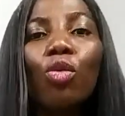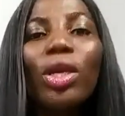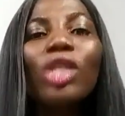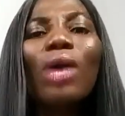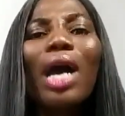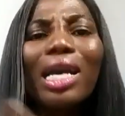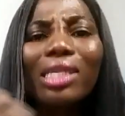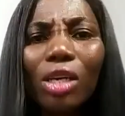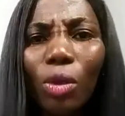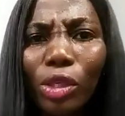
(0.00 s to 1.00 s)
we need to
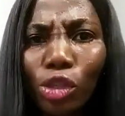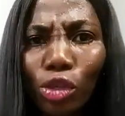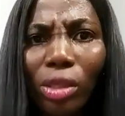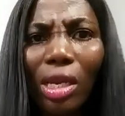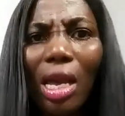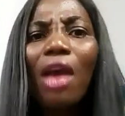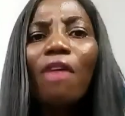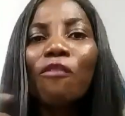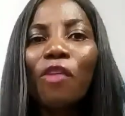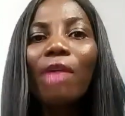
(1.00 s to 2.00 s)
ask questions,
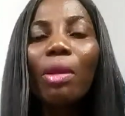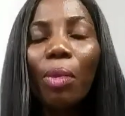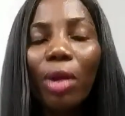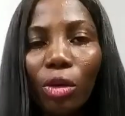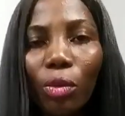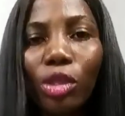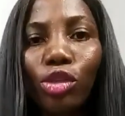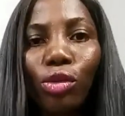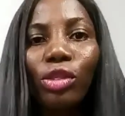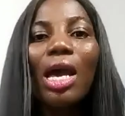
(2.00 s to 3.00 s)
very important
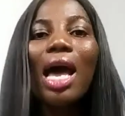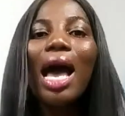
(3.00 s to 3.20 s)
questions.